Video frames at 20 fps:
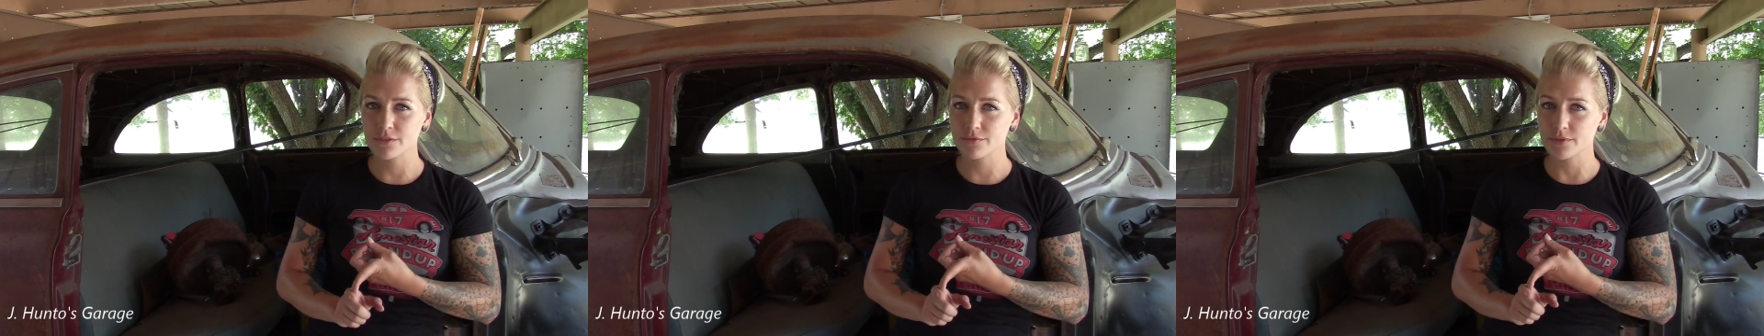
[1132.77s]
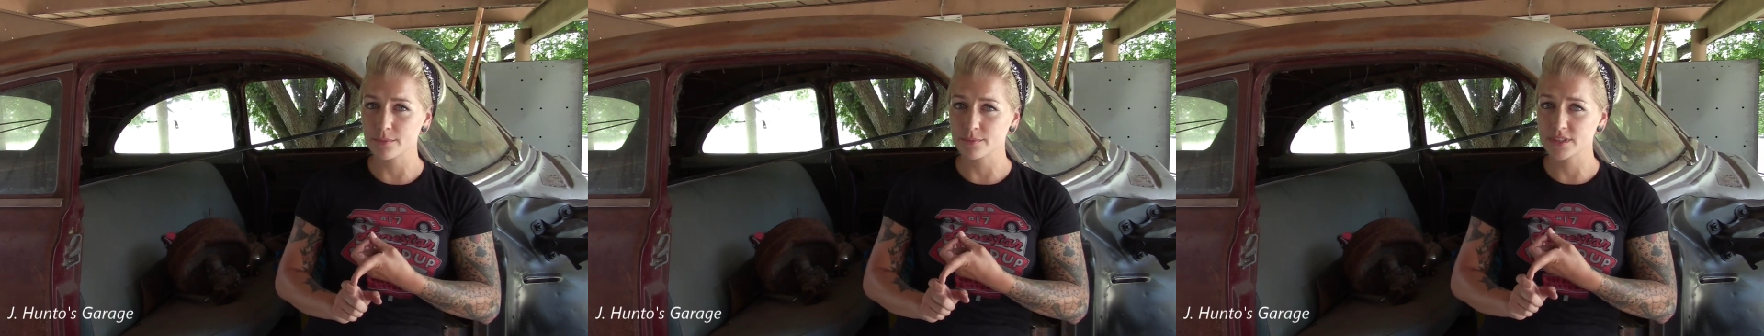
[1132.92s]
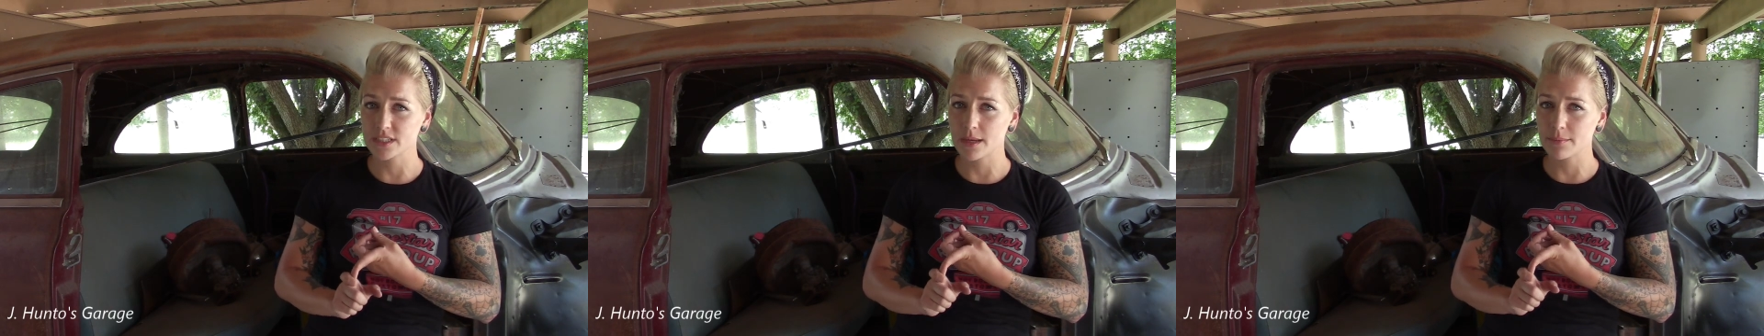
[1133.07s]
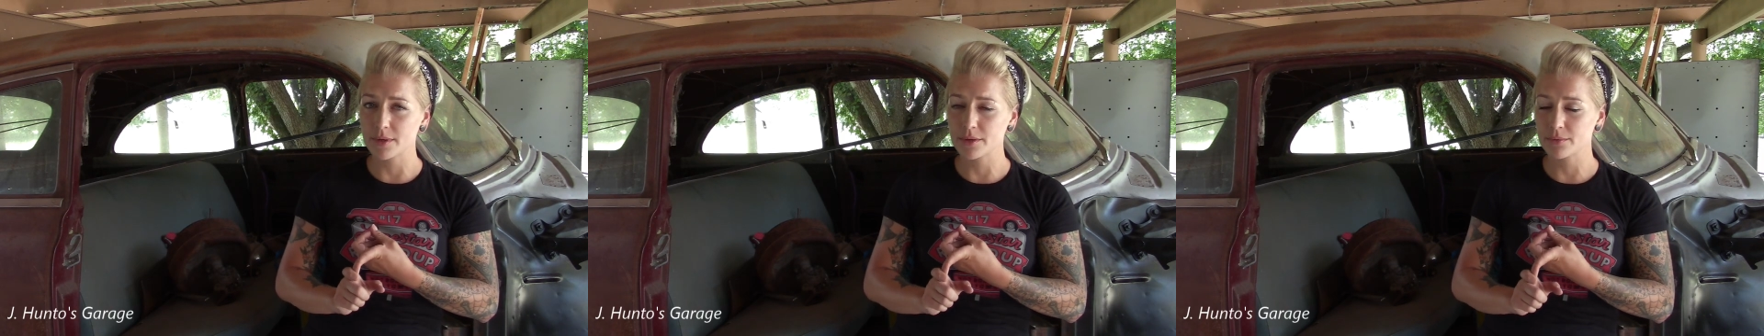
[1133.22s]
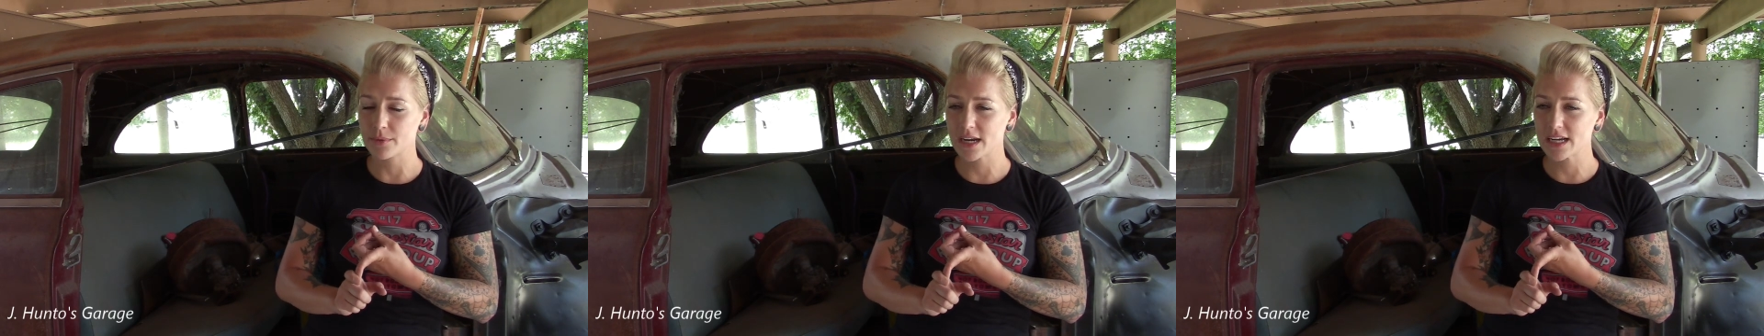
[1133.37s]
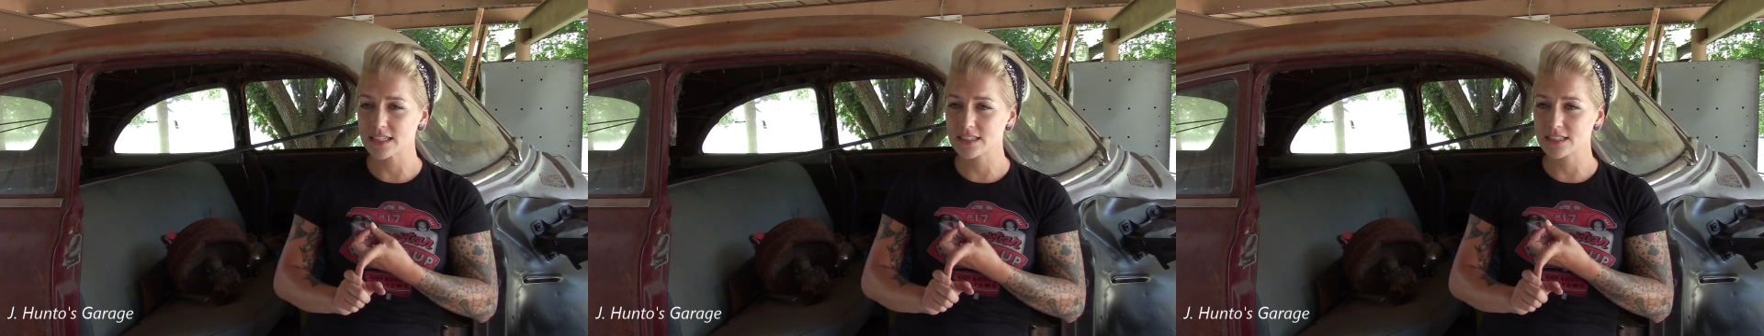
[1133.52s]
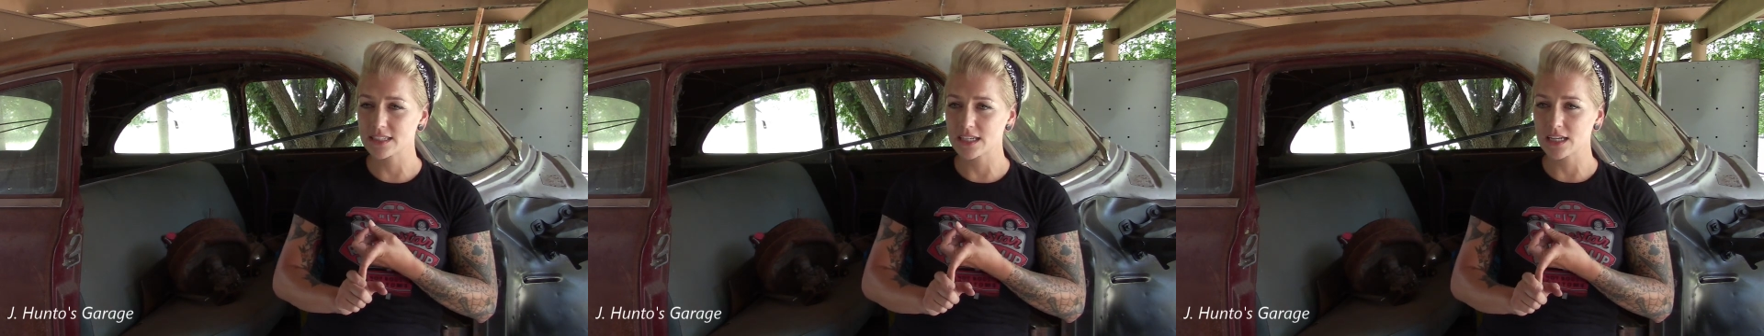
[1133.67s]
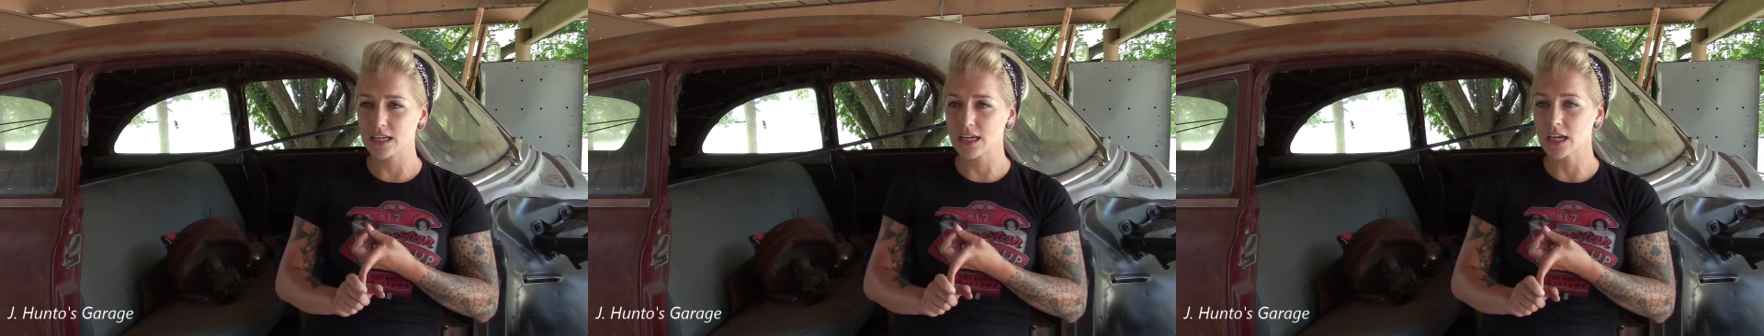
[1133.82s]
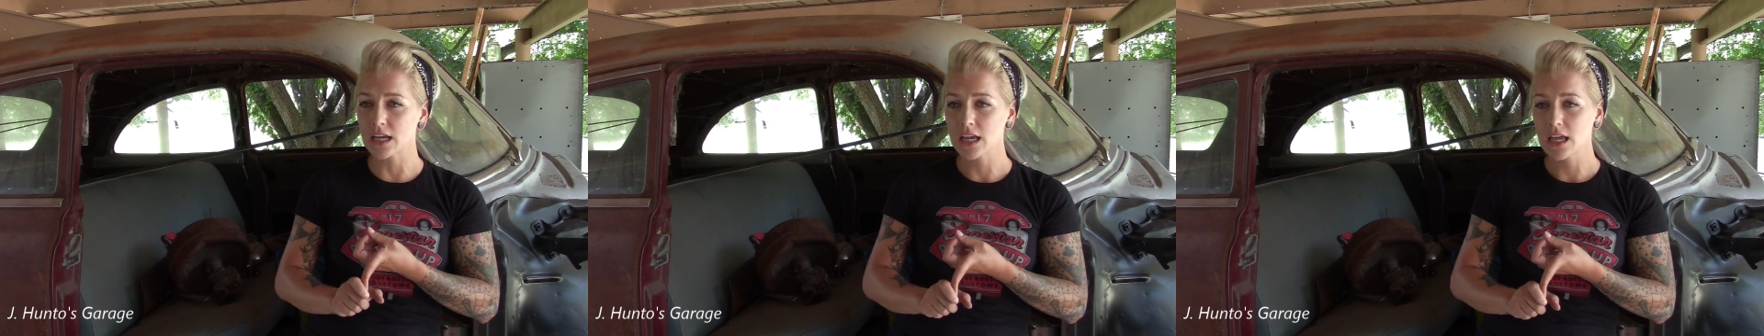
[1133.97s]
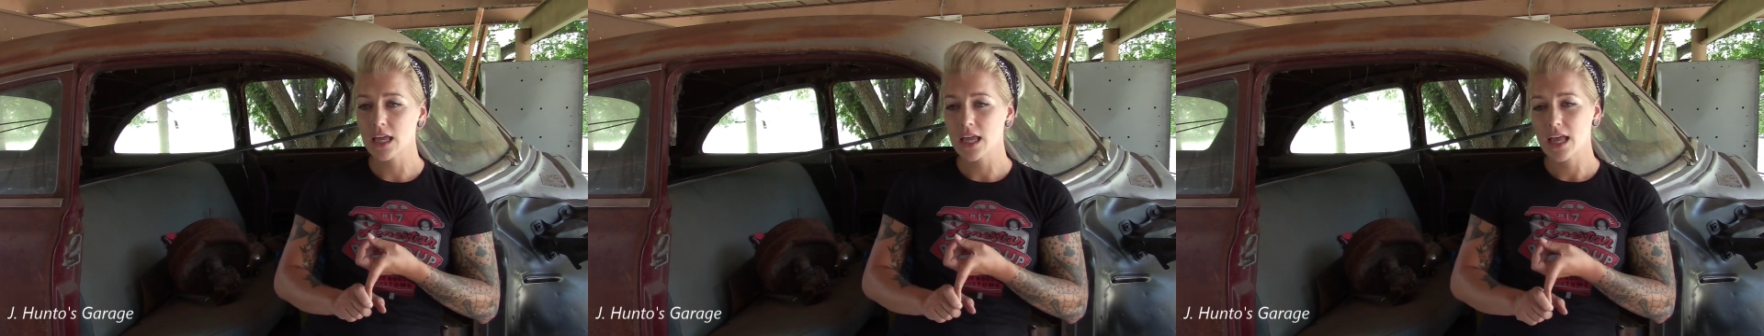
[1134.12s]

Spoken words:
from Summit Racing,